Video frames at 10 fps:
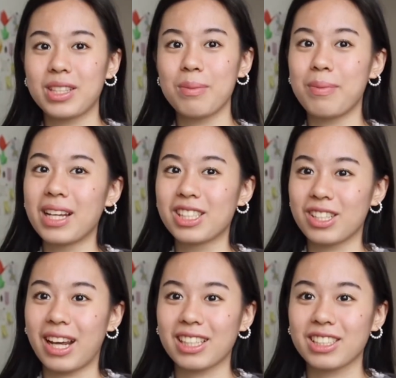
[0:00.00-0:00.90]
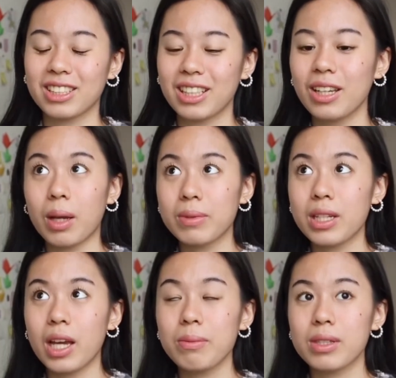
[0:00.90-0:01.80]
to mention actually.
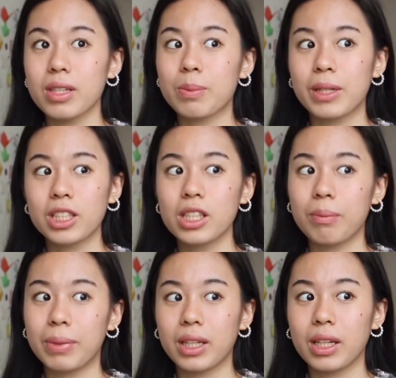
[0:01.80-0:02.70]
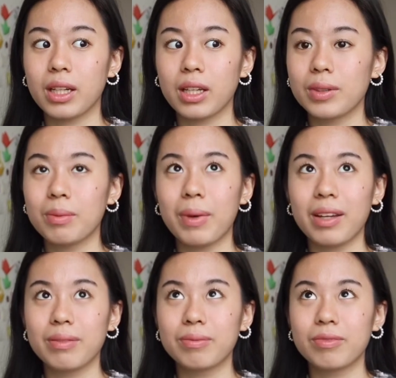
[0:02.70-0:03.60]
Sometimes, especially in the beginning, you
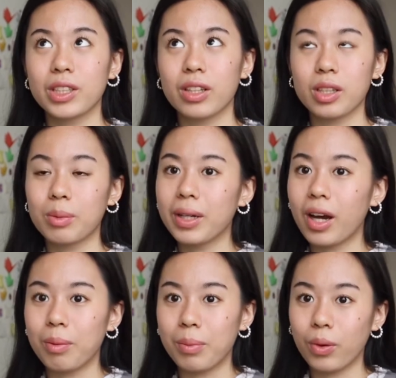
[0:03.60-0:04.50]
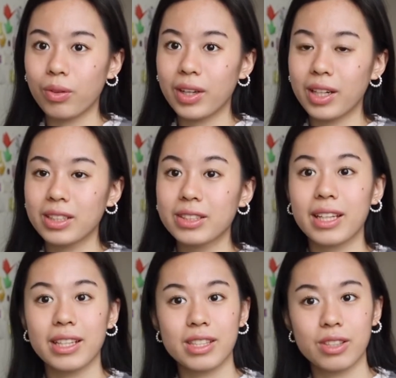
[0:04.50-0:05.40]
might feel a little bit unmotivated to
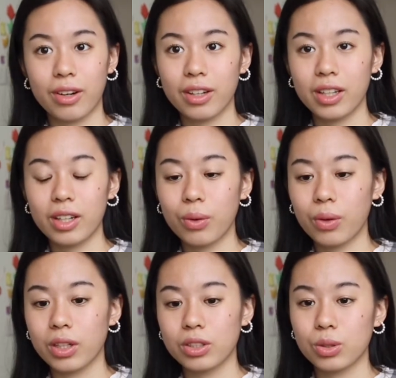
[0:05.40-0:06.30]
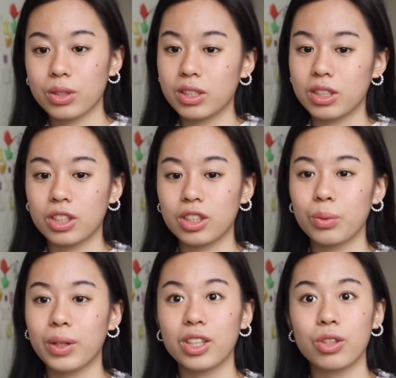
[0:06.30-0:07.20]
get started or to continue
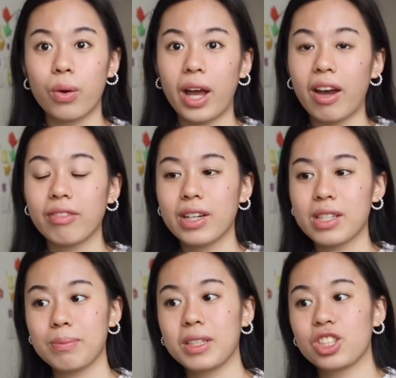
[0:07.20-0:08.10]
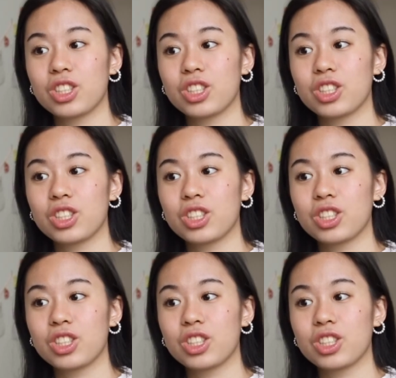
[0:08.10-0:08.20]
when you don't have as much